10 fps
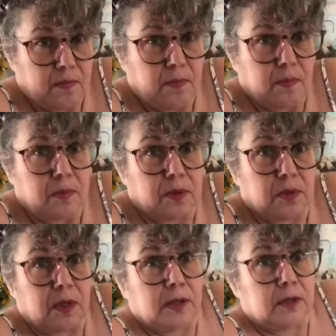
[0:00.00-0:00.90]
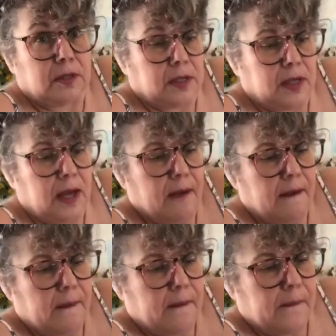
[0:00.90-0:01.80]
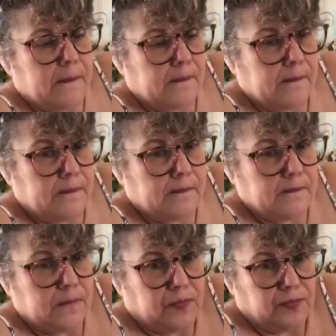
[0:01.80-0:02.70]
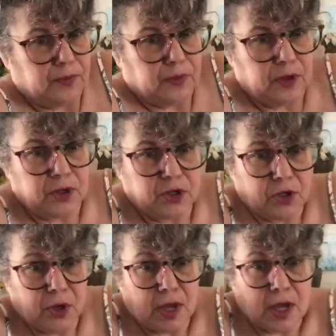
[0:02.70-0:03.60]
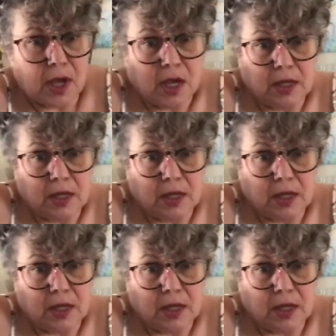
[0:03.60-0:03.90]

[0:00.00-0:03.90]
So can you see that? Trying to show you.